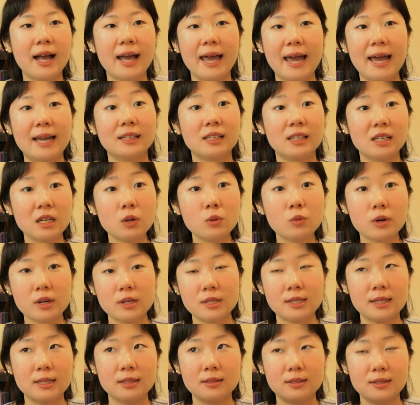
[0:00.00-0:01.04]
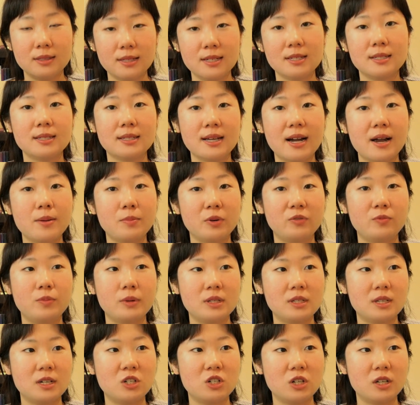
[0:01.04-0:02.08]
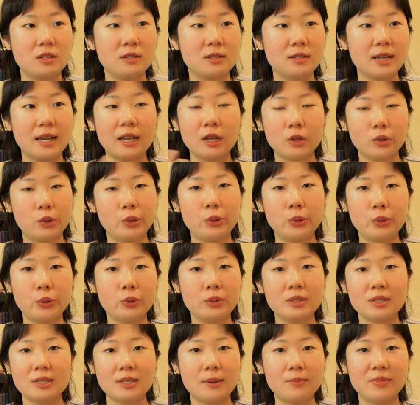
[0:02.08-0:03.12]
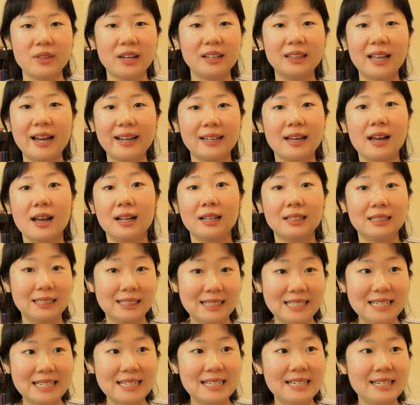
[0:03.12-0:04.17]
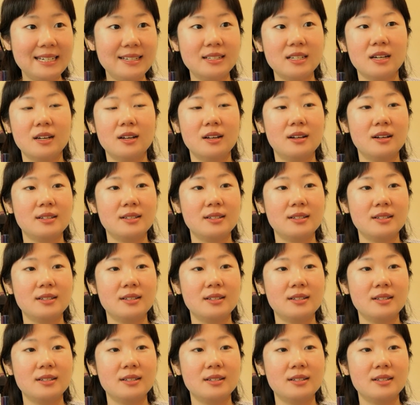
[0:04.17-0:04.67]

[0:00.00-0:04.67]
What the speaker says: And keywords in this type of positions include something like lead,